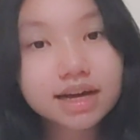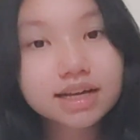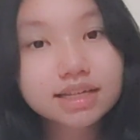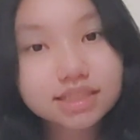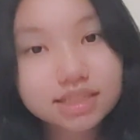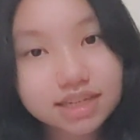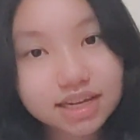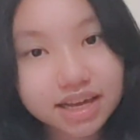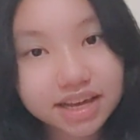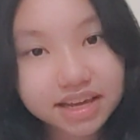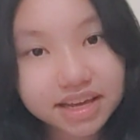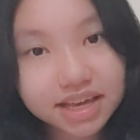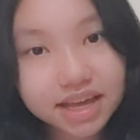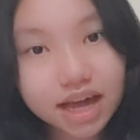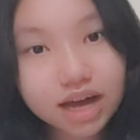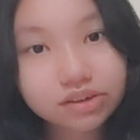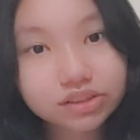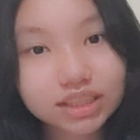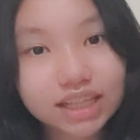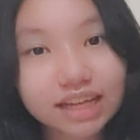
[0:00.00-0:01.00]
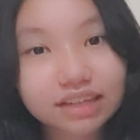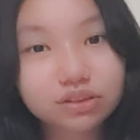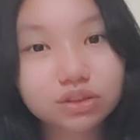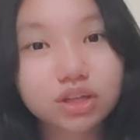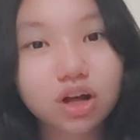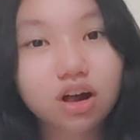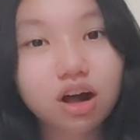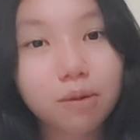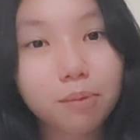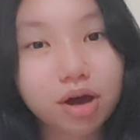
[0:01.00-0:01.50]
Today, I would like to
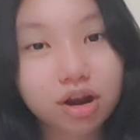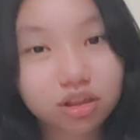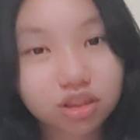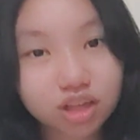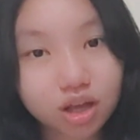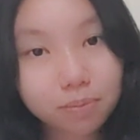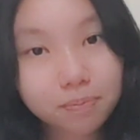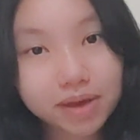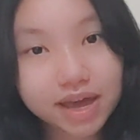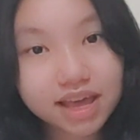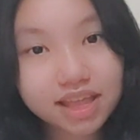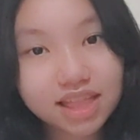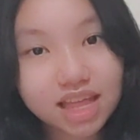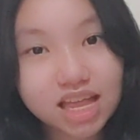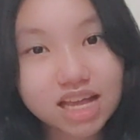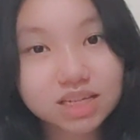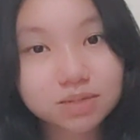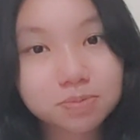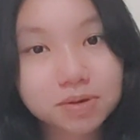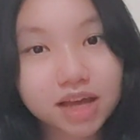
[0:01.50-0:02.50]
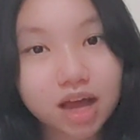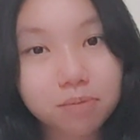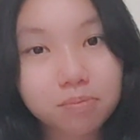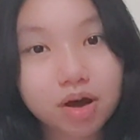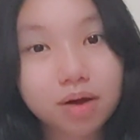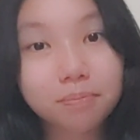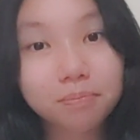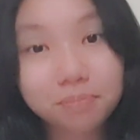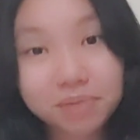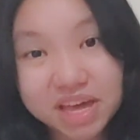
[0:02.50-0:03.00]
talk about a topic that has become
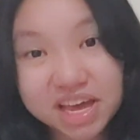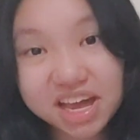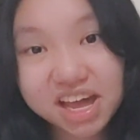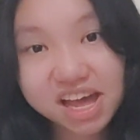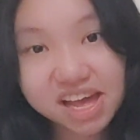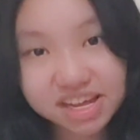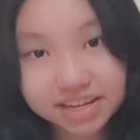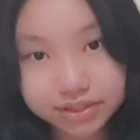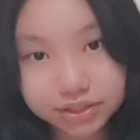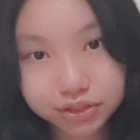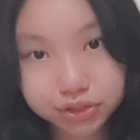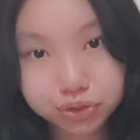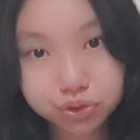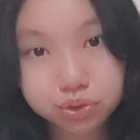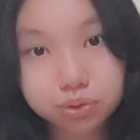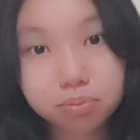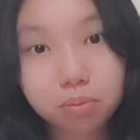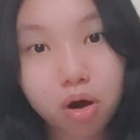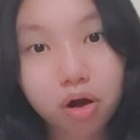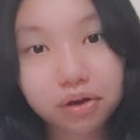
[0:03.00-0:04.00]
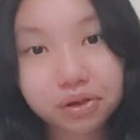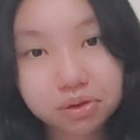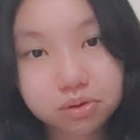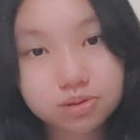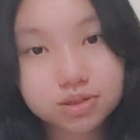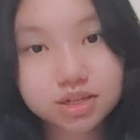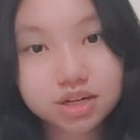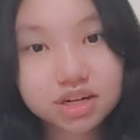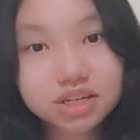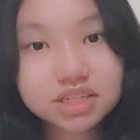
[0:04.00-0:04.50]
a big issue among
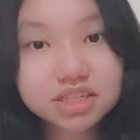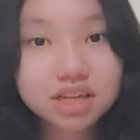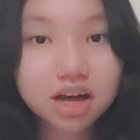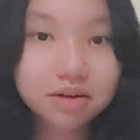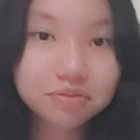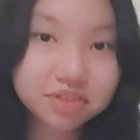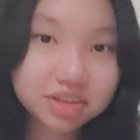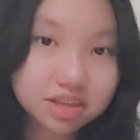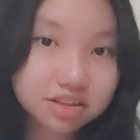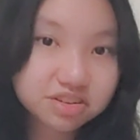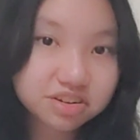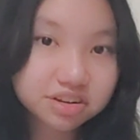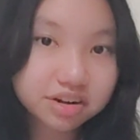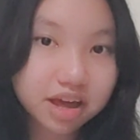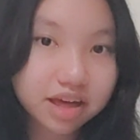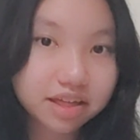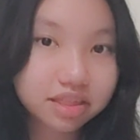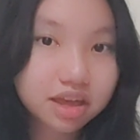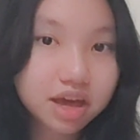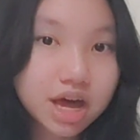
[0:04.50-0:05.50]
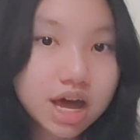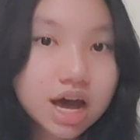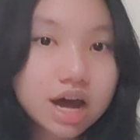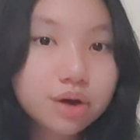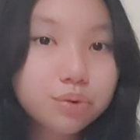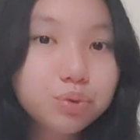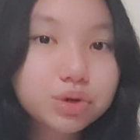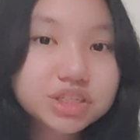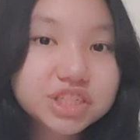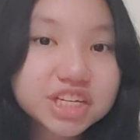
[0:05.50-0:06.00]
users of the internet,
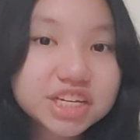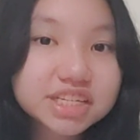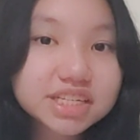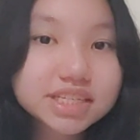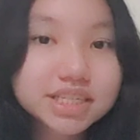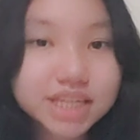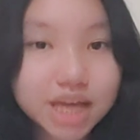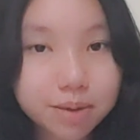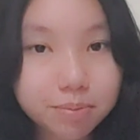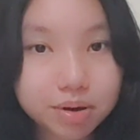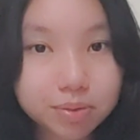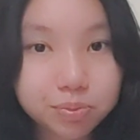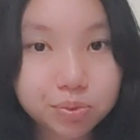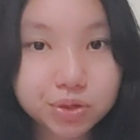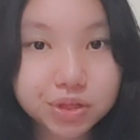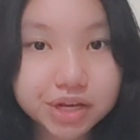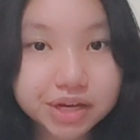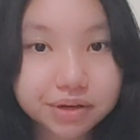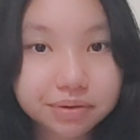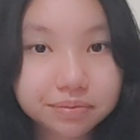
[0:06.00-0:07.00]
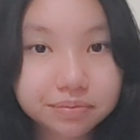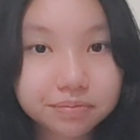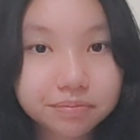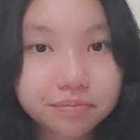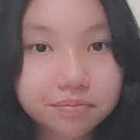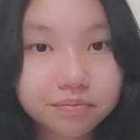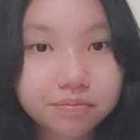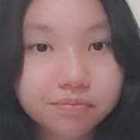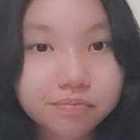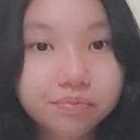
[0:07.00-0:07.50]
which is cyberbullying.
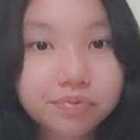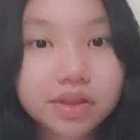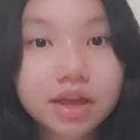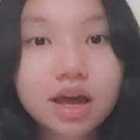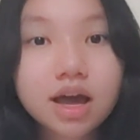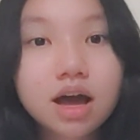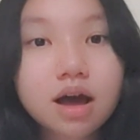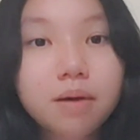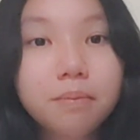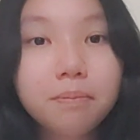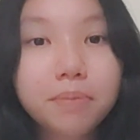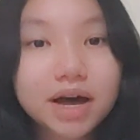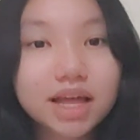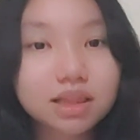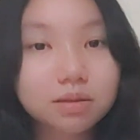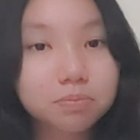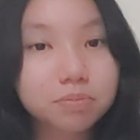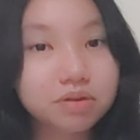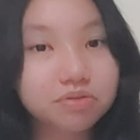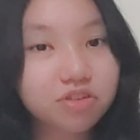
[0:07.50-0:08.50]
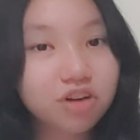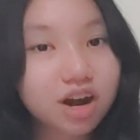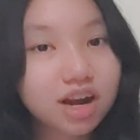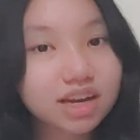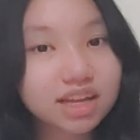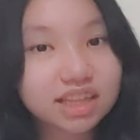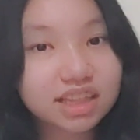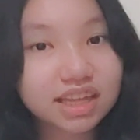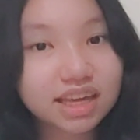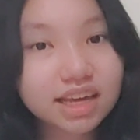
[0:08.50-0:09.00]
But before
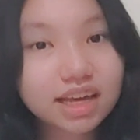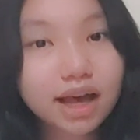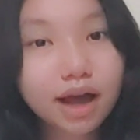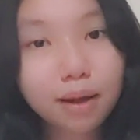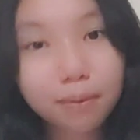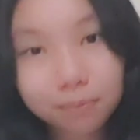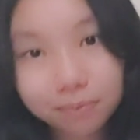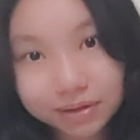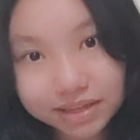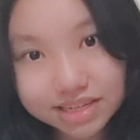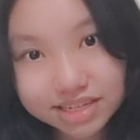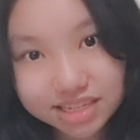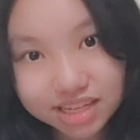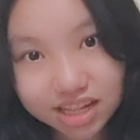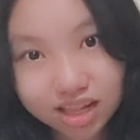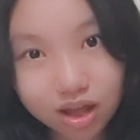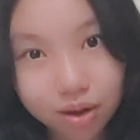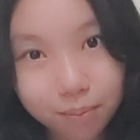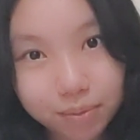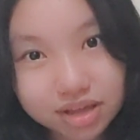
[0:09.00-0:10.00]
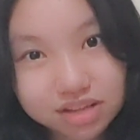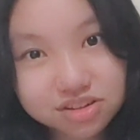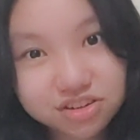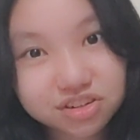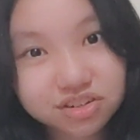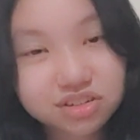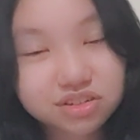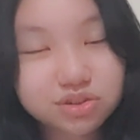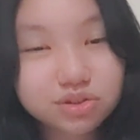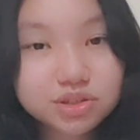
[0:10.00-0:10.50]
anything, please allow me to
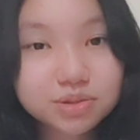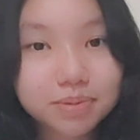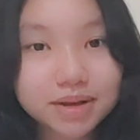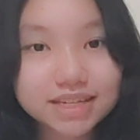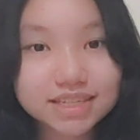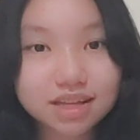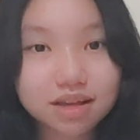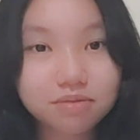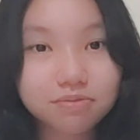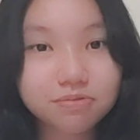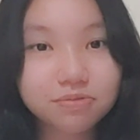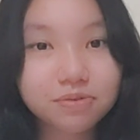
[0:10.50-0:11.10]
introduce myself.